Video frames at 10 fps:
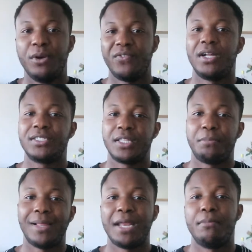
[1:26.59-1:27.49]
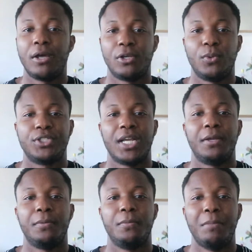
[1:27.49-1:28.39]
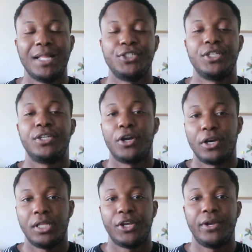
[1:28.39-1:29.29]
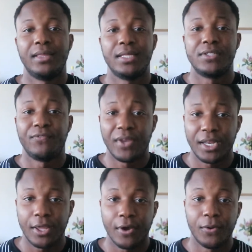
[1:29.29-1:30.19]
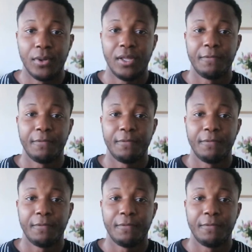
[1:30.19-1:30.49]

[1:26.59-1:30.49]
Moving on to the Plaid model, which I mentioned earlier in this video,